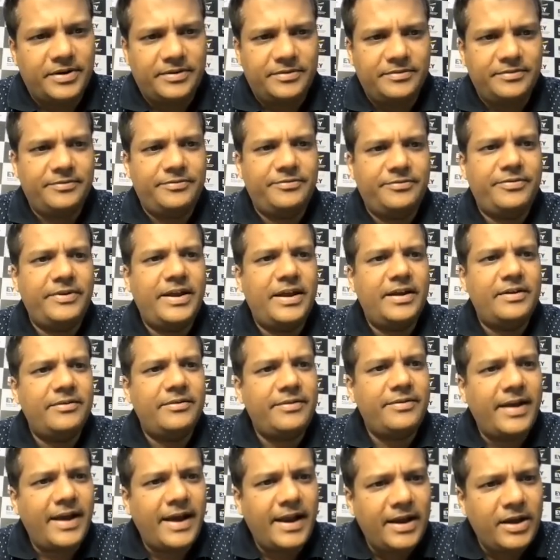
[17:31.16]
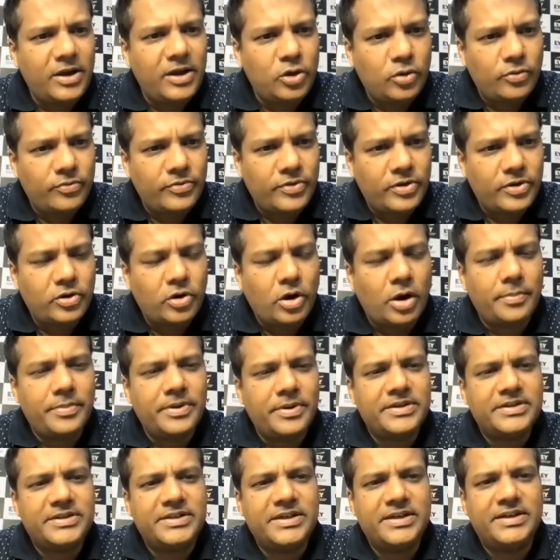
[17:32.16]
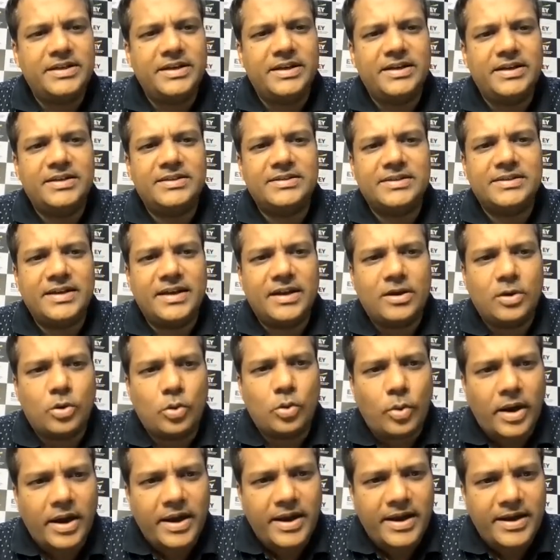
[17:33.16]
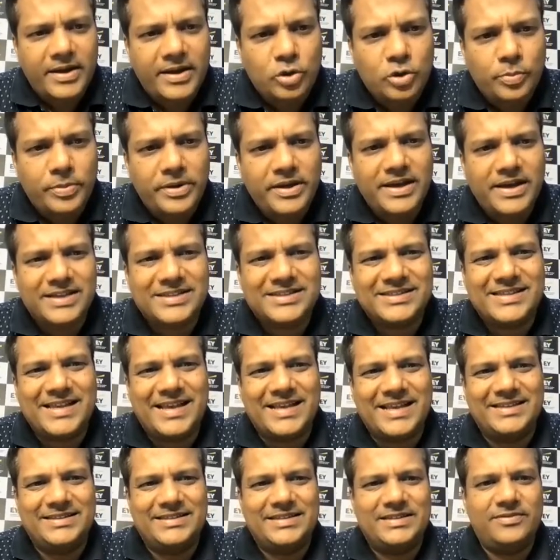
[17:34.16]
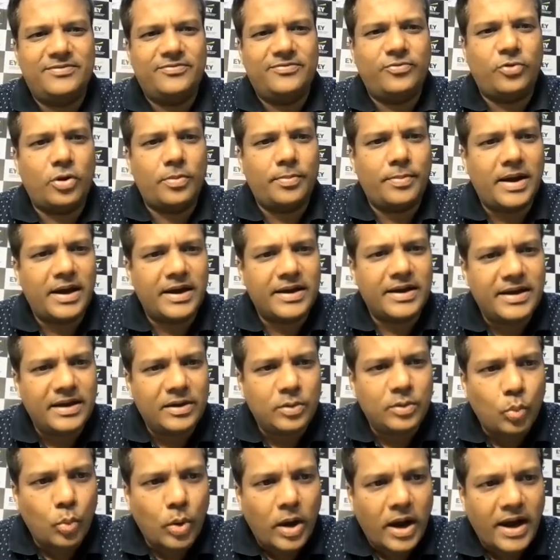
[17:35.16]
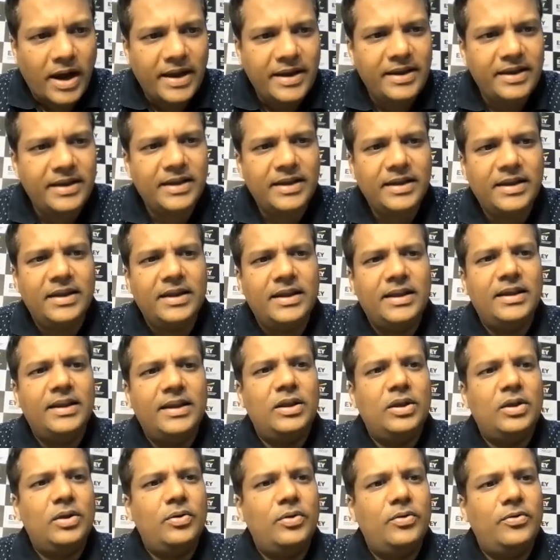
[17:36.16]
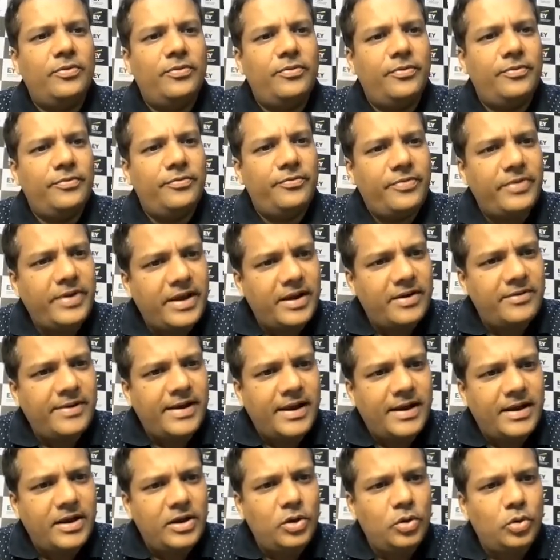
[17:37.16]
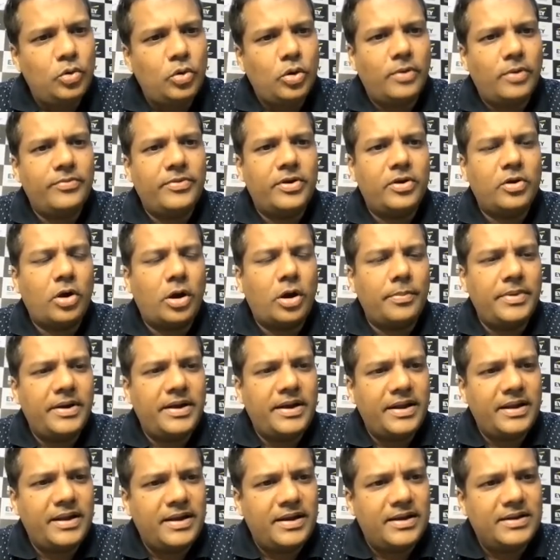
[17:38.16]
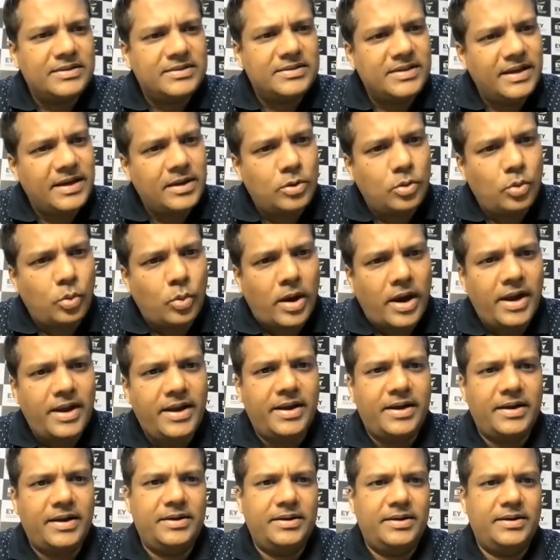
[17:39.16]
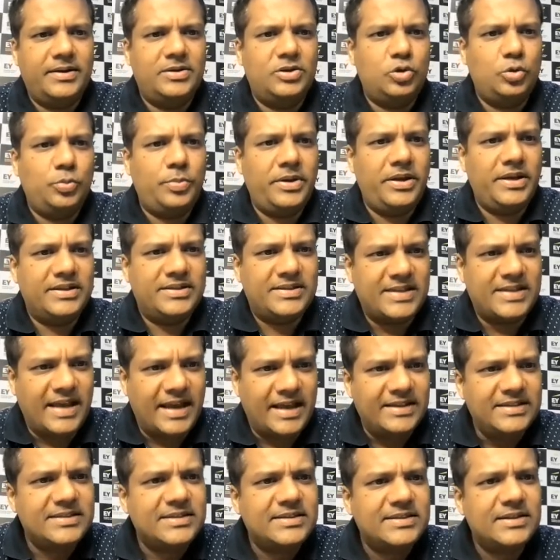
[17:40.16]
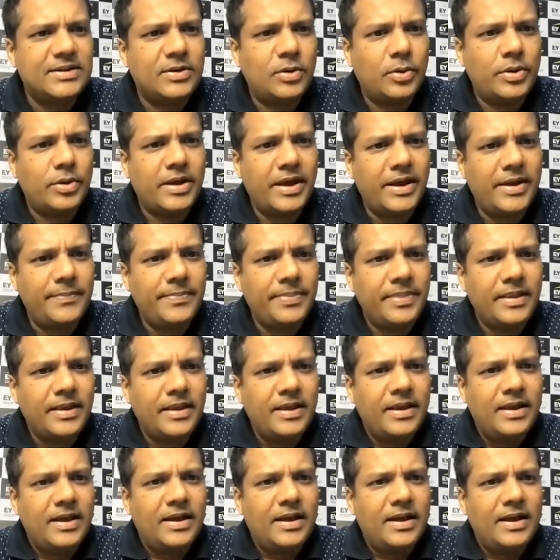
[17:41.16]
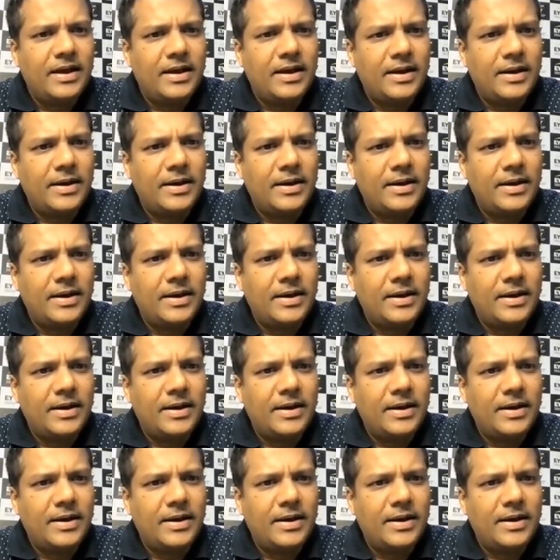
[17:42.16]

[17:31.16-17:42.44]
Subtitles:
However, fair value of the raw material is required to be assessed for market Y. Fair value of the raw material is required to be assessed, okay,